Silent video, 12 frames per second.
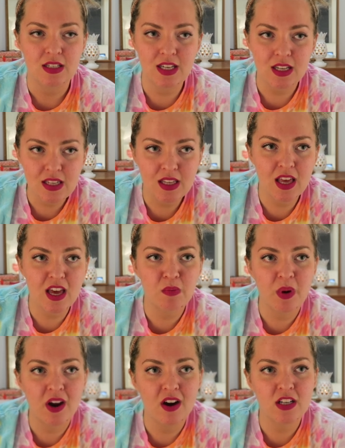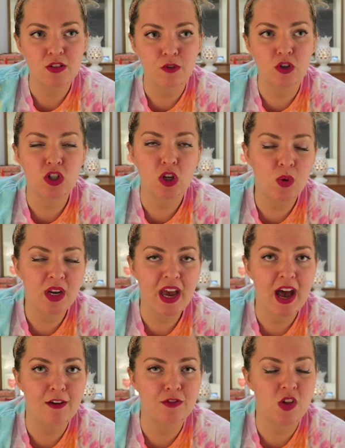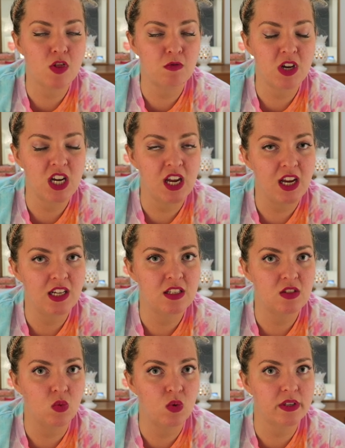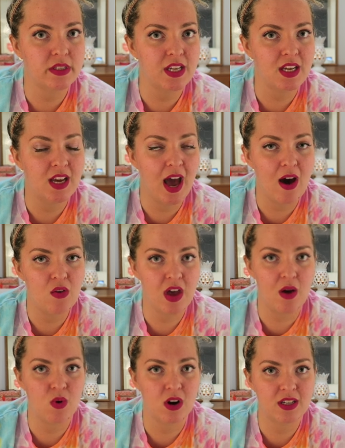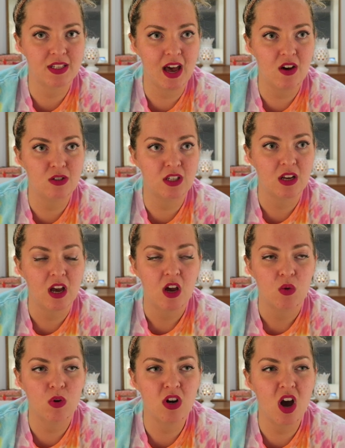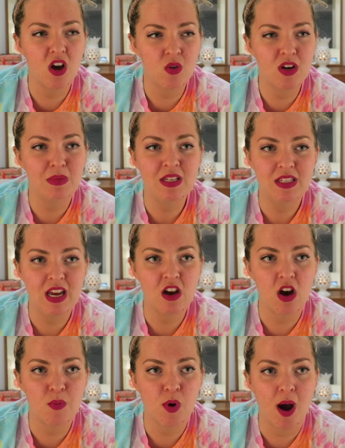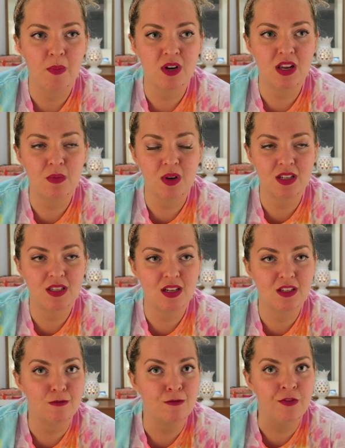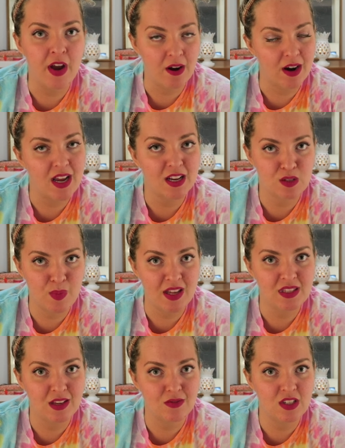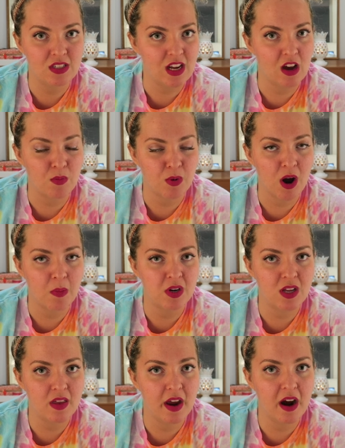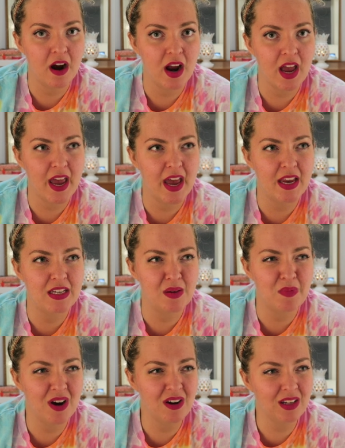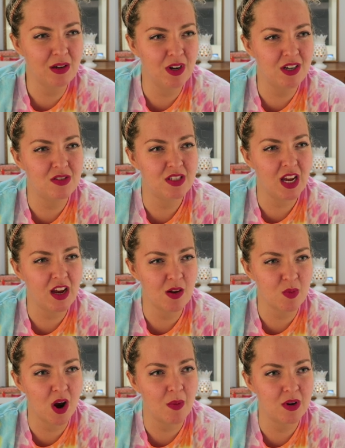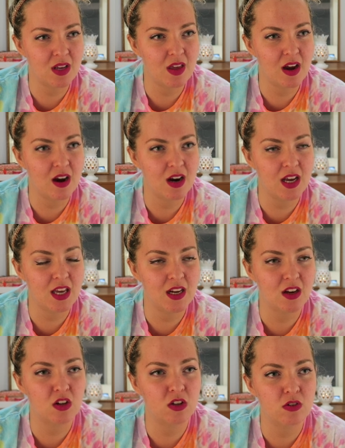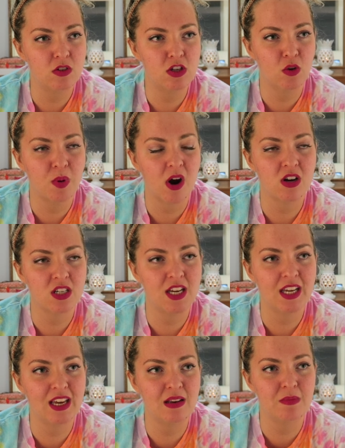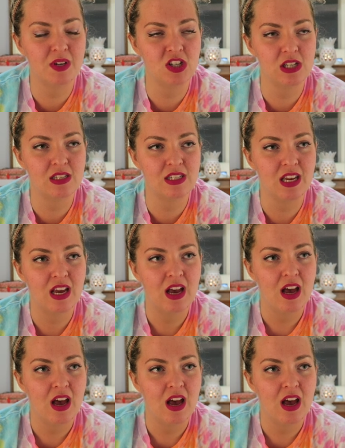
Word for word: Disneyland Paris for two and a half to three days. We'll see how that works out. We're not going to be staying on property because it is very expensive to stay on property there. And apparently when you stay on property there, it includes your park ticket, but just,